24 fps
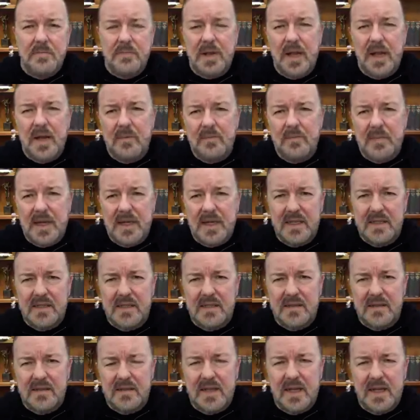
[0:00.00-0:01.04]

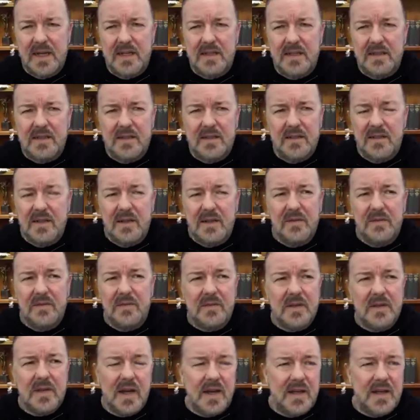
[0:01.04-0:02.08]
plant-based things, you know,
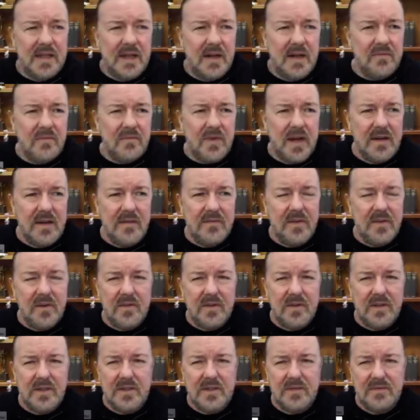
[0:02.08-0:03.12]
cutting down
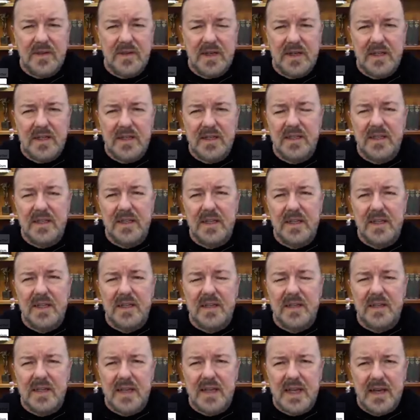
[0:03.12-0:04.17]
rainforests to feed
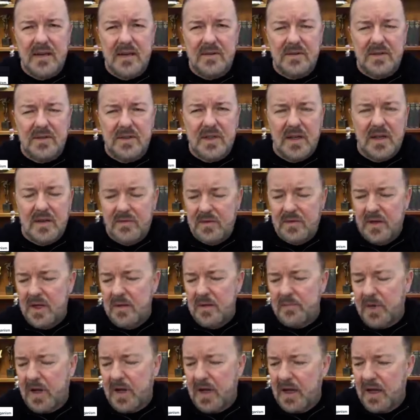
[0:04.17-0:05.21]
cows and stuff.
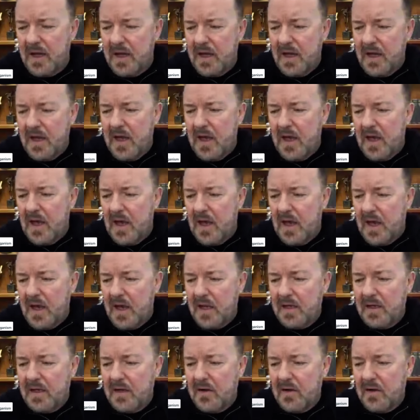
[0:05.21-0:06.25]
But,
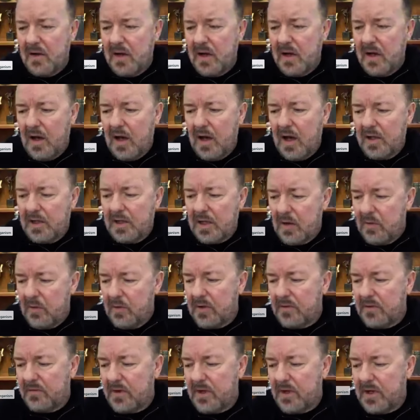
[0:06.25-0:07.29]
you know, I don't
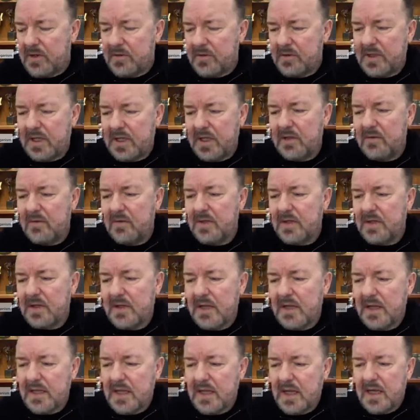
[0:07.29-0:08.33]
want a virtual signal, because I
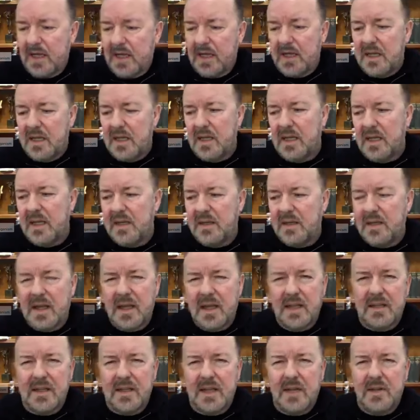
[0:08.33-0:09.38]
think that
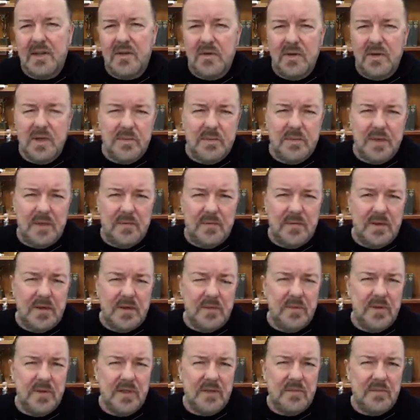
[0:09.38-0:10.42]
annoys people and
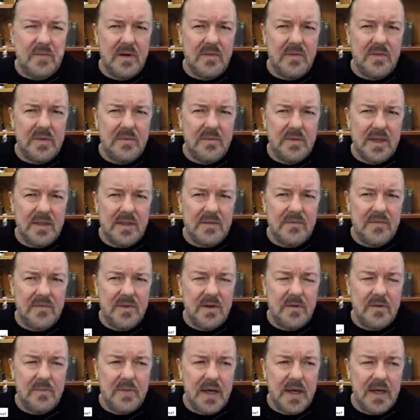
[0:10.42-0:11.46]
it puts them off and it makes them
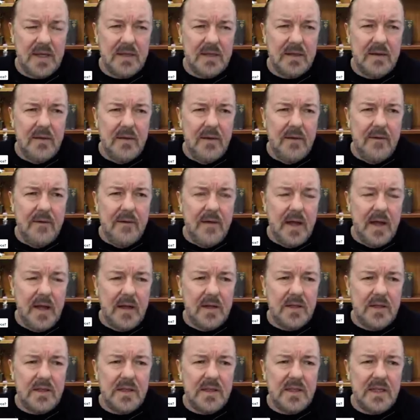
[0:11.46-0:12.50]
feel bad.
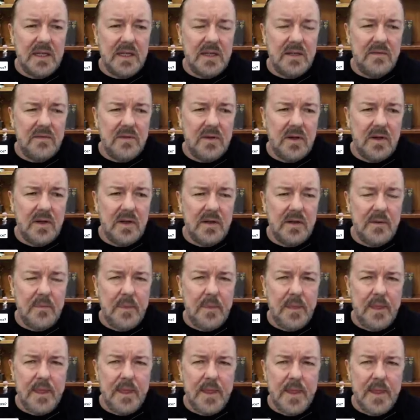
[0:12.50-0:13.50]
And I just think you've got